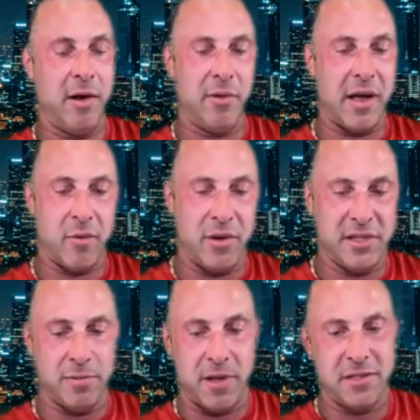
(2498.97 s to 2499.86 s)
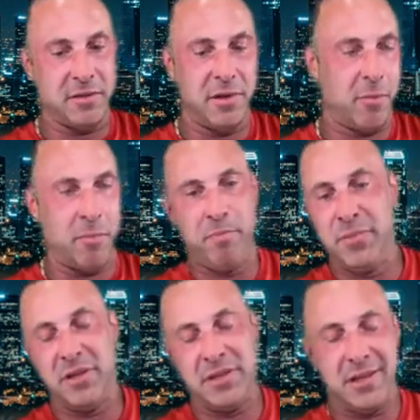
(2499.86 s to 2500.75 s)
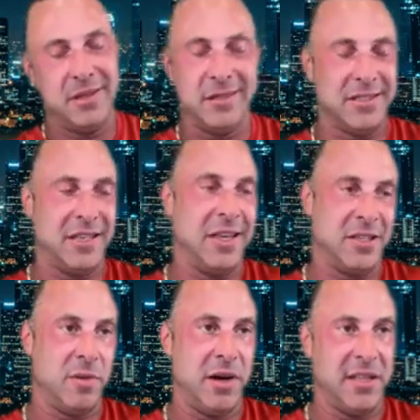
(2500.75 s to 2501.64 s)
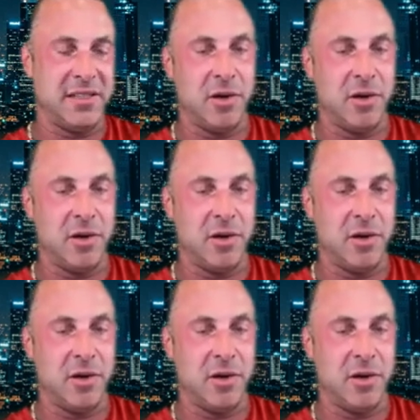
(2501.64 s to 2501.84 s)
We're not one of these places, you know, it is what it is.